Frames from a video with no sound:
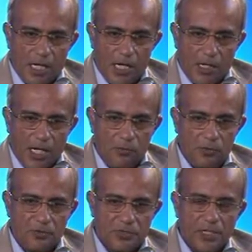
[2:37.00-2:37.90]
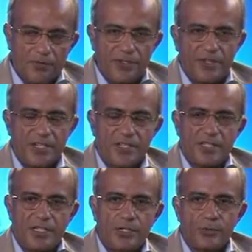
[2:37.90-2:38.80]
I would sort of address
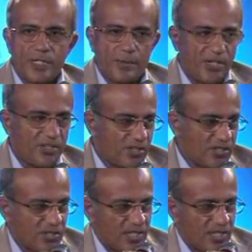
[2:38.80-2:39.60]
it in 2 dimensions.